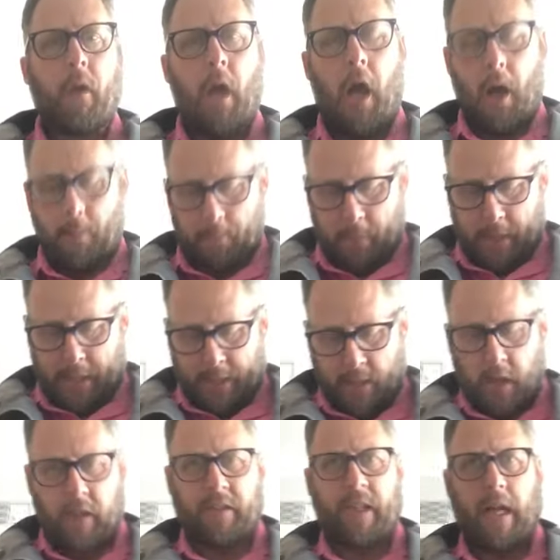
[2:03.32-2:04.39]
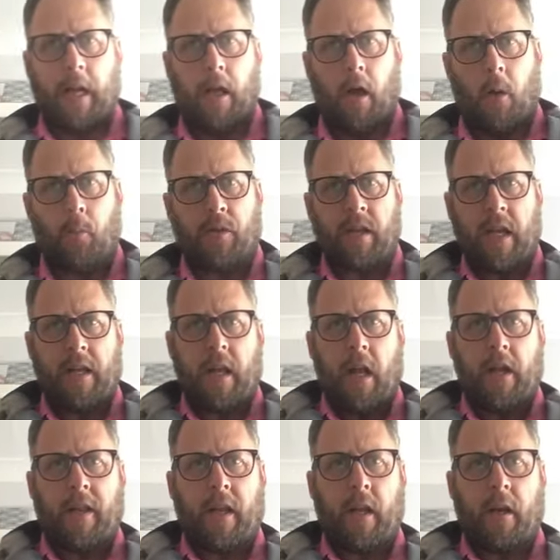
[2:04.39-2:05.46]
I would say the
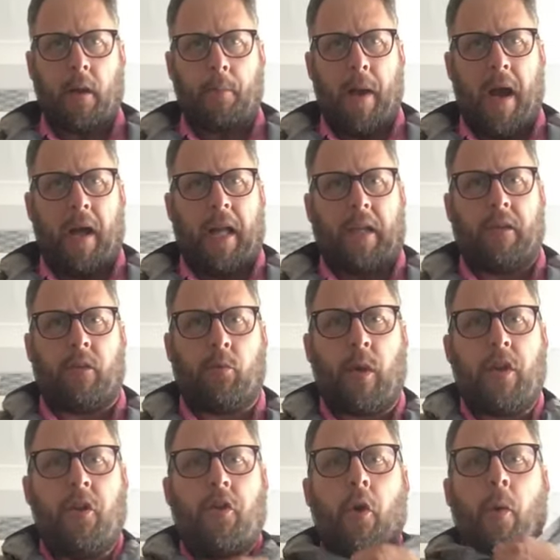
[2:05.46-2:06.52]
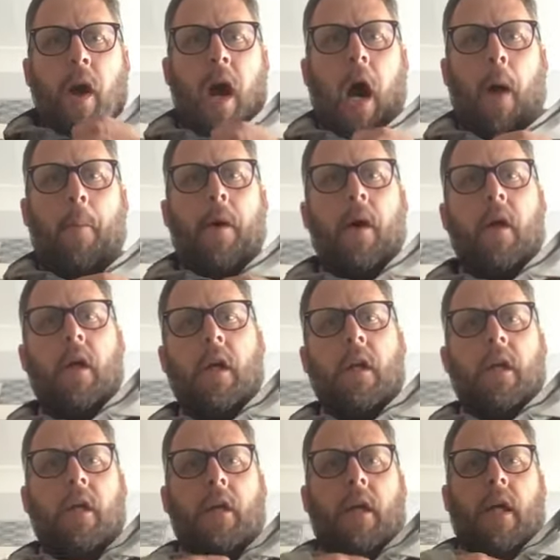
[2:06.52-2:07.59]
only thing about it is when you do it up,
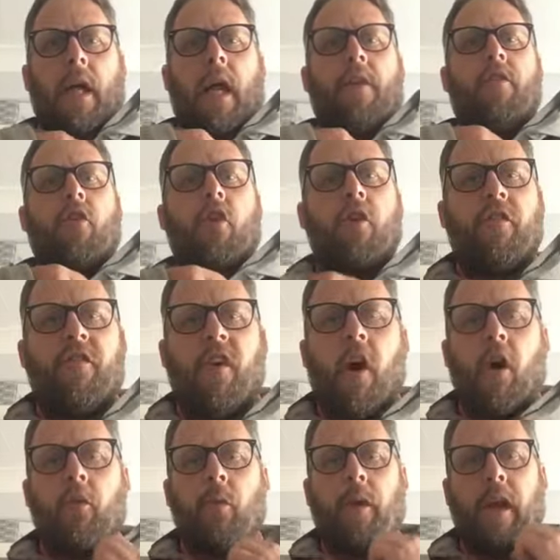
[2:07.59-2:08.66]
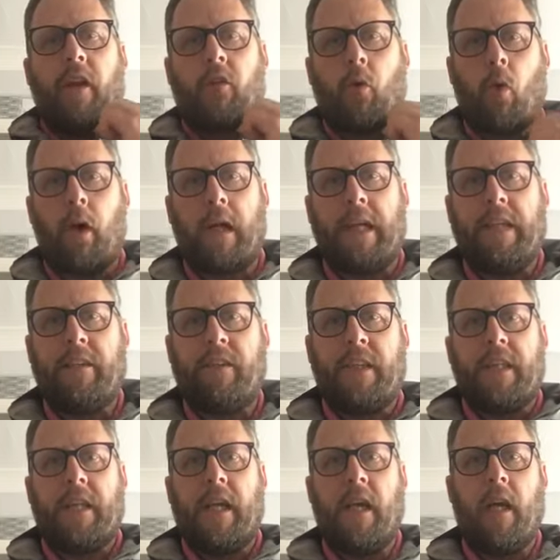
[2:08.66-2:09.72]
if you're too fast with it,
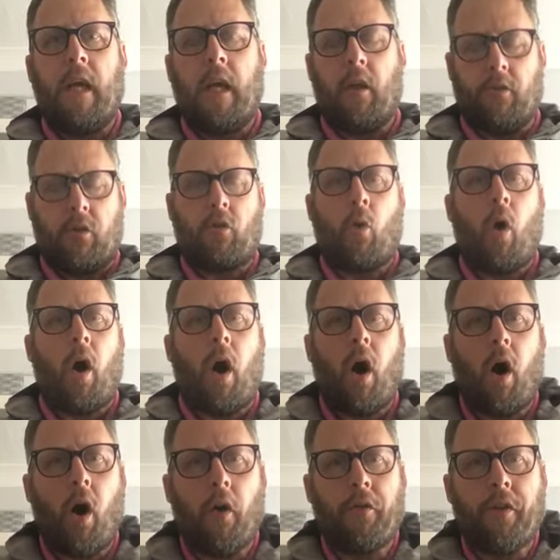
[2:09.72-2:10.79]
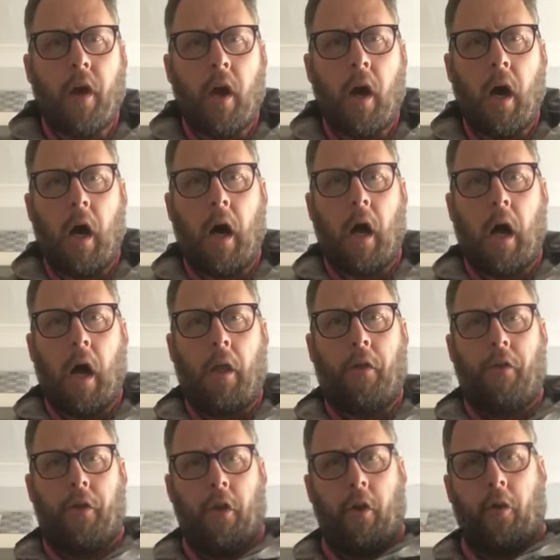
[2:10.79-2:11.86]
it's quite hard to
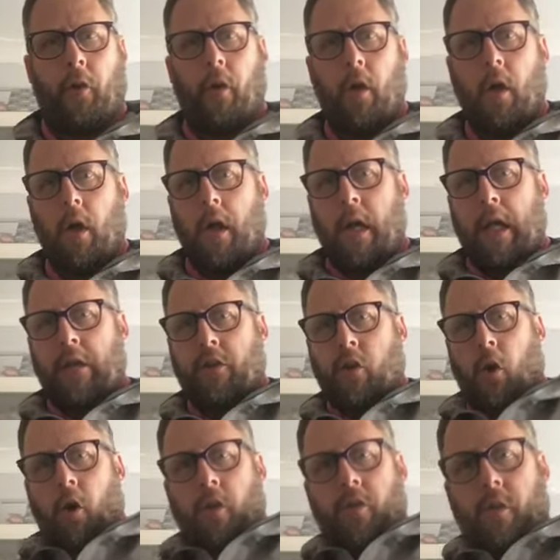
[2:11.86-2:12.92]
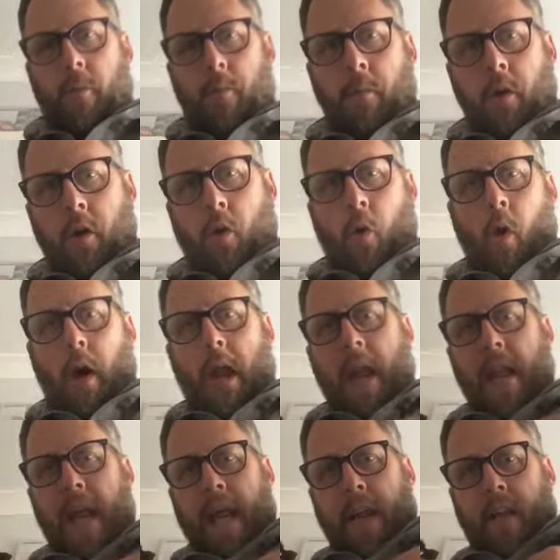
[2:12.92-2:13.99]
undo. It's got some quite
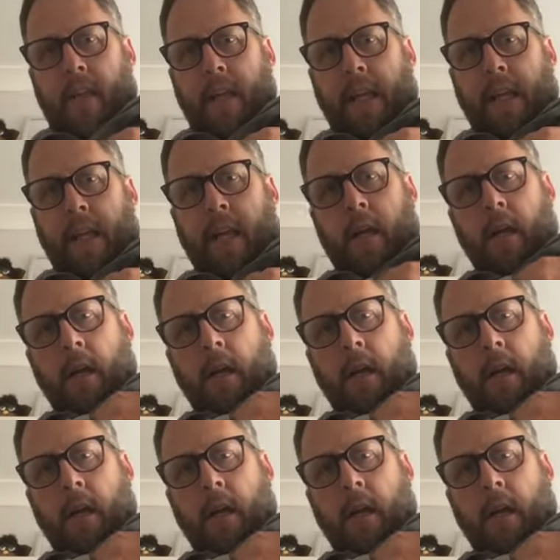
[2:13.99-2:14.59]
lengthy